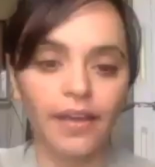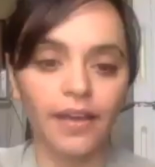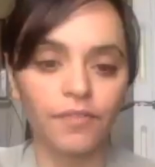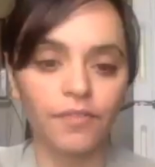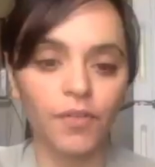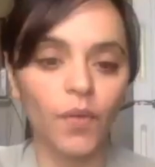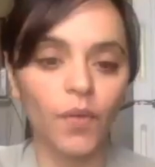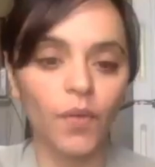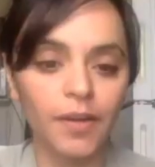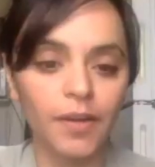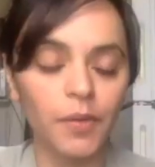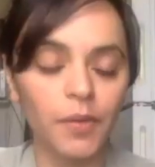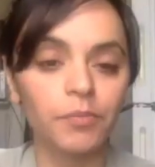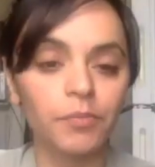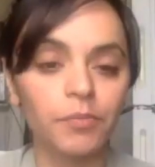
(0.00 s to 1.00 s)
quite a number
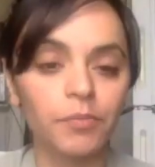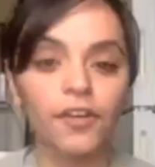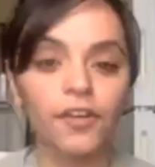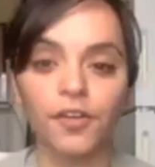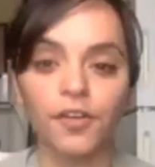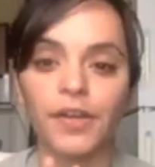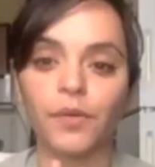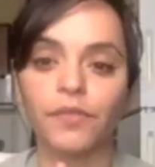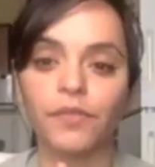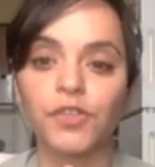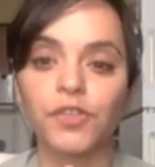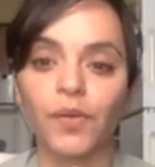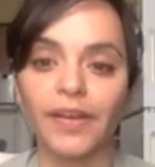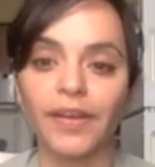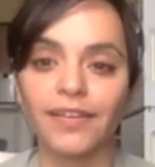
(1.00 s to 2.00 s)
of people, over 200 already,
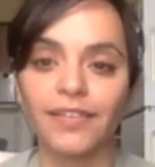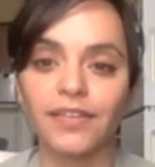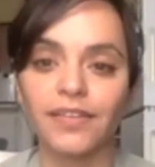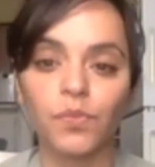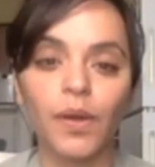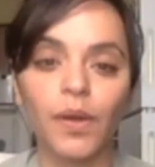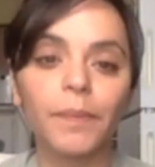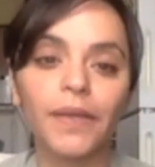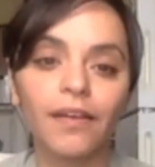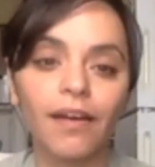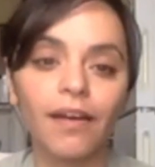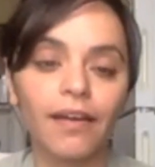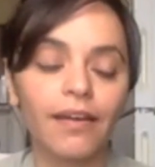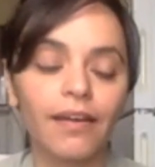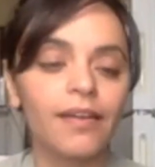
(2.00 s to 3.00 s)
who have joined this
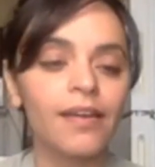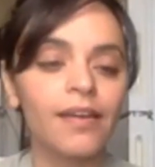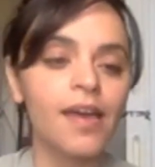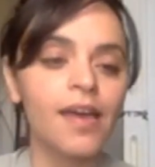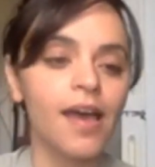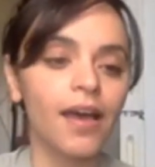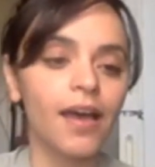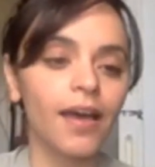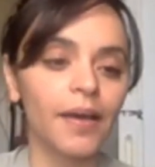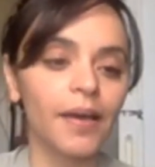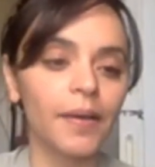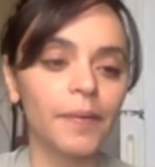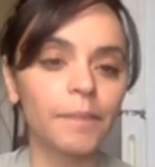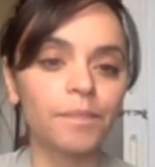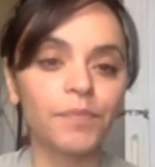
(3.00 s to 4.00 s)
webinar.
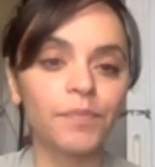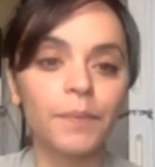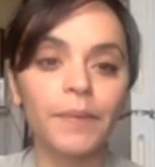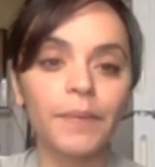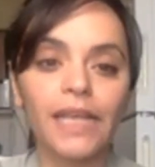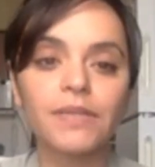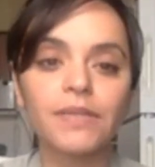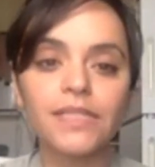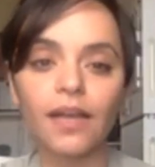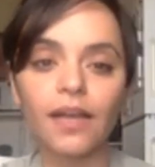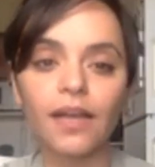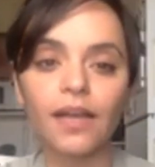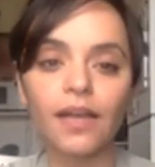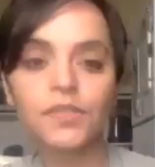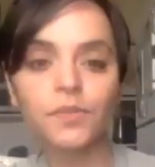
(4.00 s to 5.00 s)
My name is
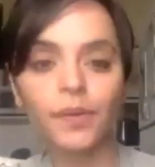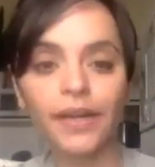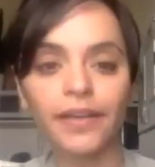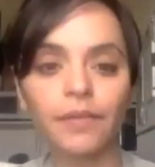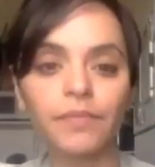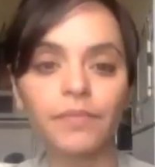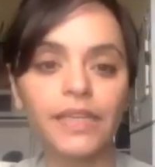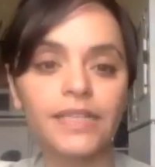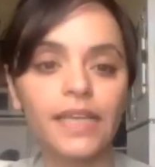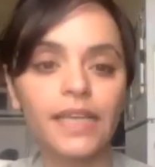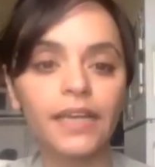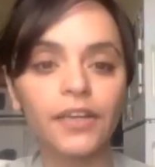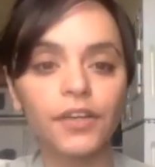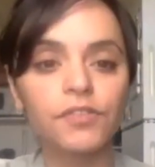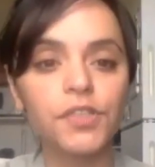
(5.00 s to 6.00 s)
Lada Kiswani. I'm the
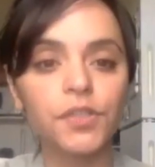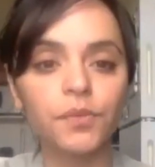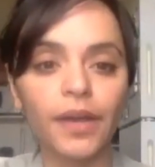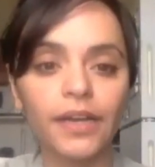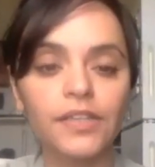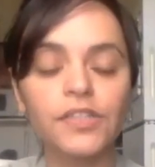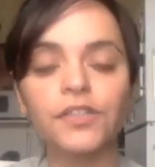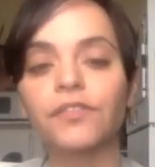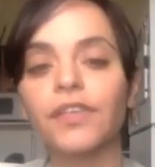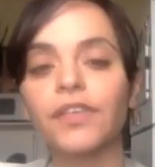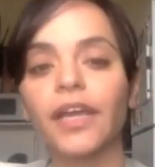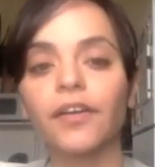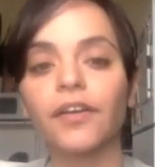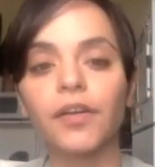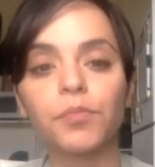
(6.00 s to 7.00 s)
Executive Director of the
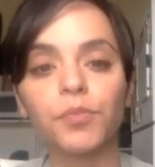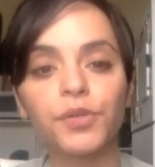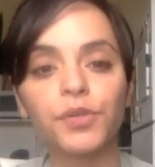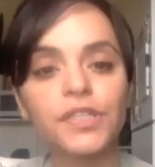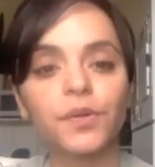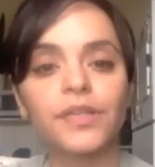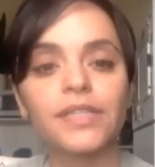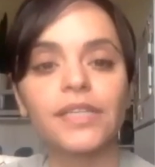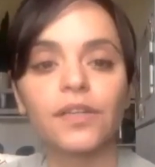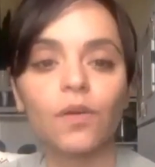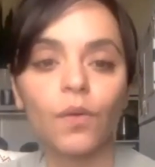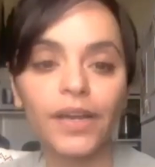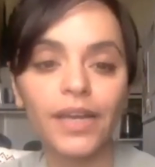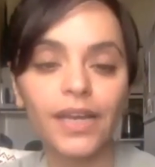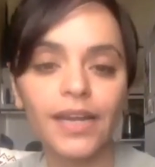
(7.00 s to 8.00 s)
Arab Resource and
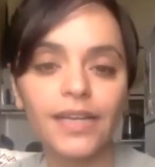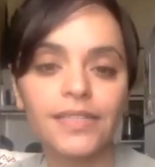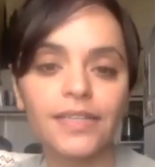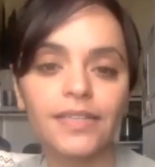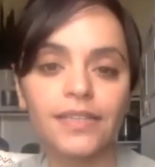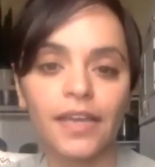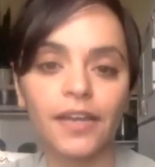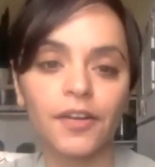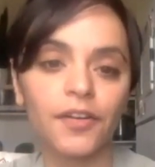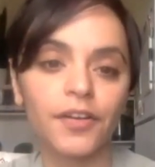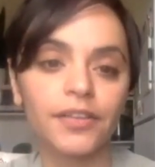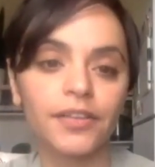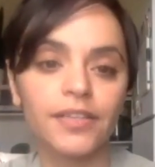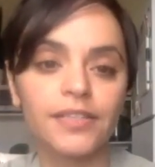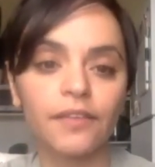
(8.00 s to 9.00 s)
Organizing Center
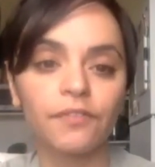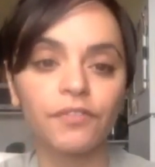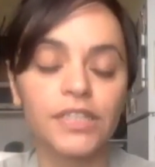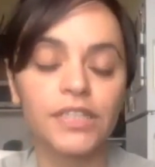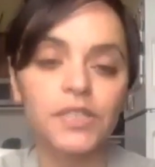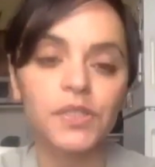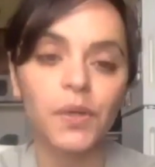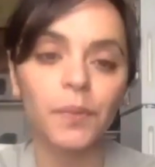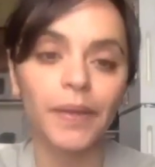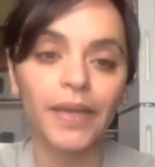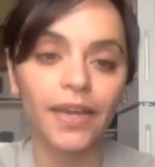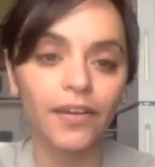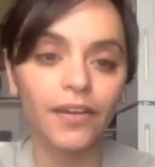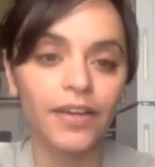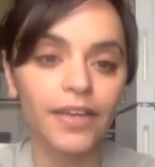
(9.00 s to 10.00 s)
in the San Francisco Bay
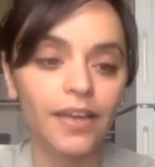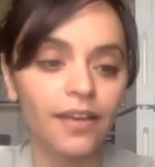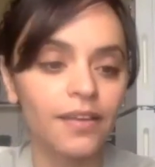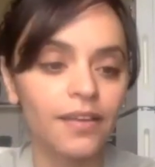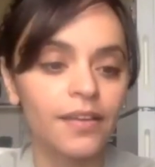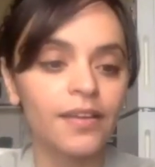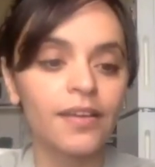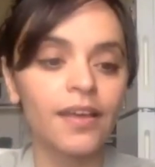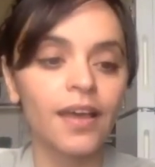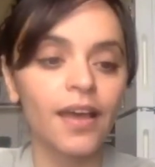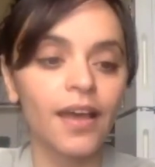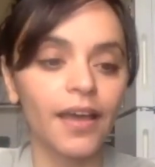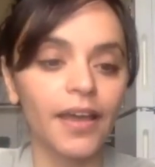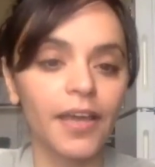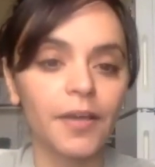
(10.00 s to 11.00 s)
Area.
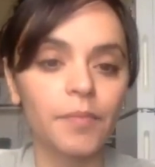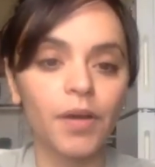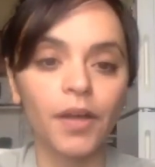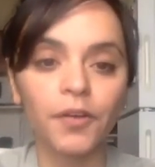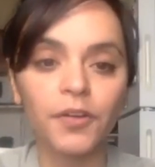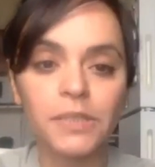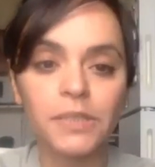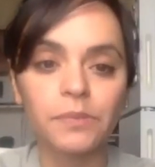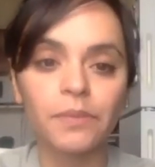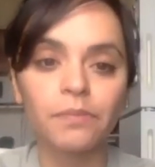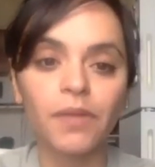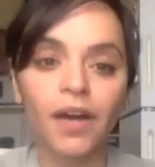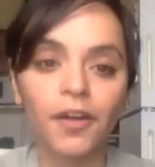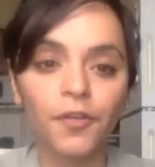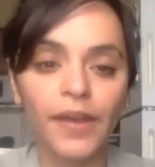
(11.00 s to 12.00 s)
I am honored to be
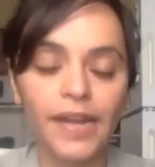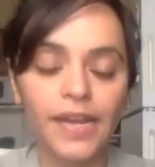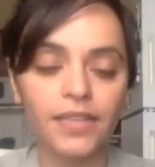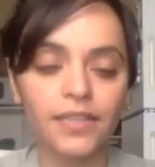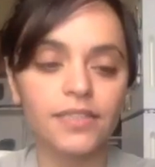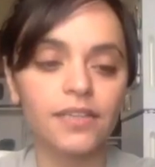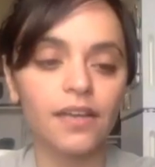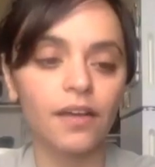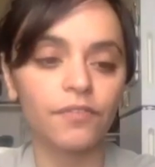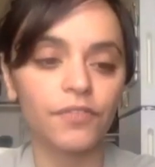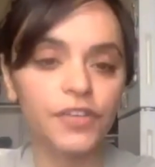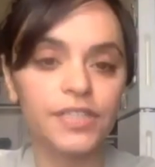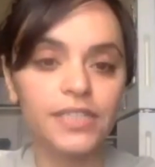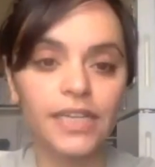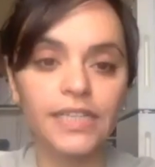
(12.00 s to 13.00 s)
moderating this
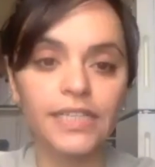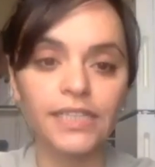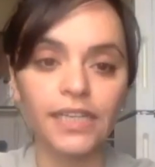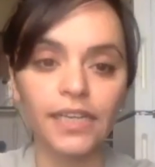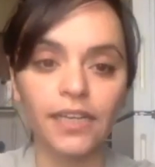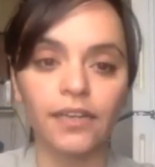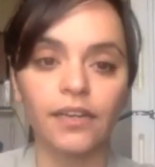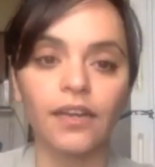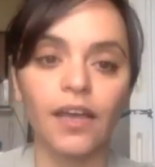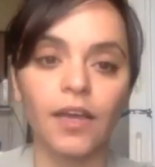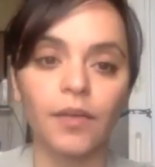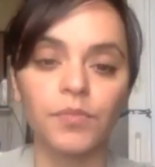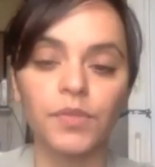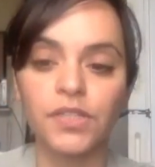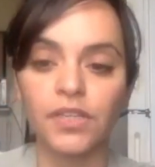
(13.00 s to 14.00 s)
conversation
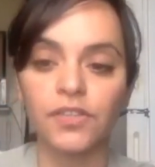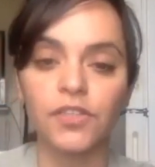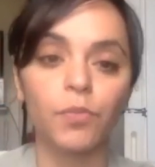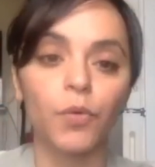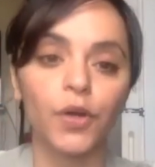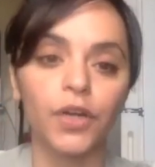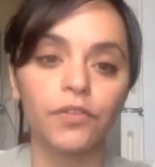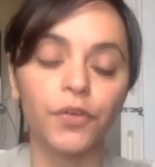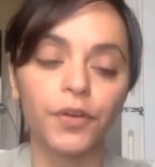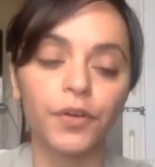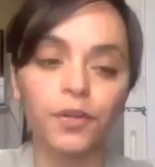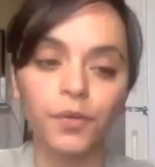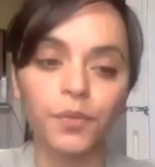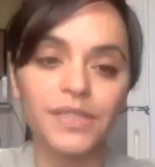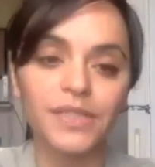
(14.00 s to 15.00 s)
in support of
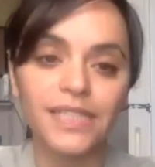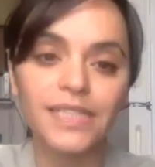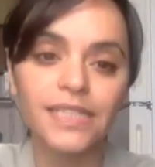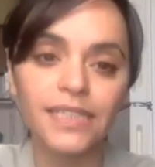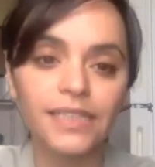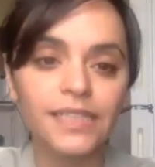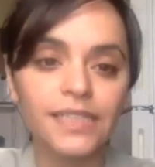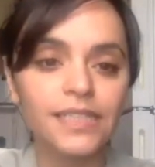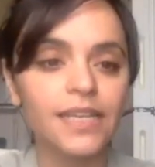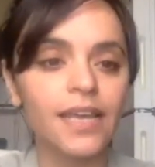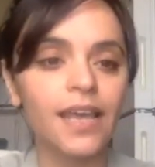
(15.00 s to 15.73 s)
critical resistance.